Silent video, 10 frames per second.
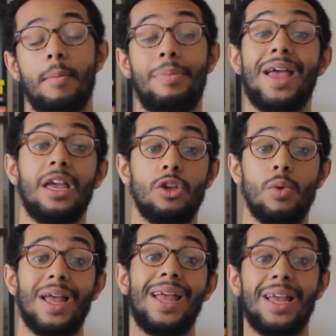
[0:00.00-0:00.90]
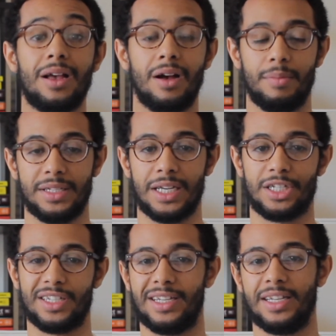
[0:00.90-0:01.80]
paying you an income
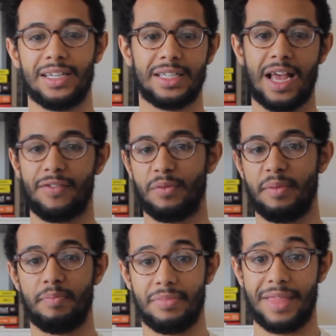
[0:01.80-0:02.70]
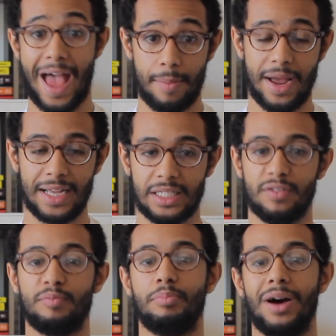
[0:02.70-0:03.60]
essentially. It doesn't have to be that
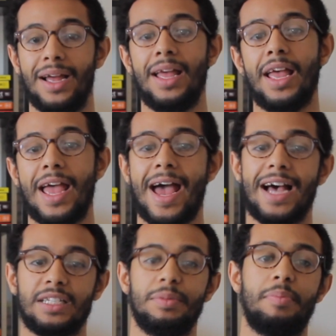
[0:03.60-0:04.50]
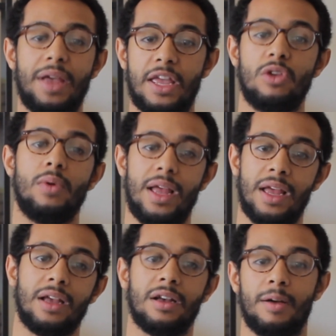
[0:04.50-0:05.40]
passive, but it has to be paying you an
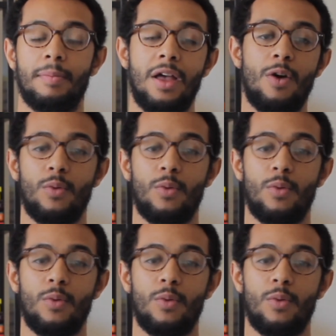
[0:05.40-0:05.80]
income.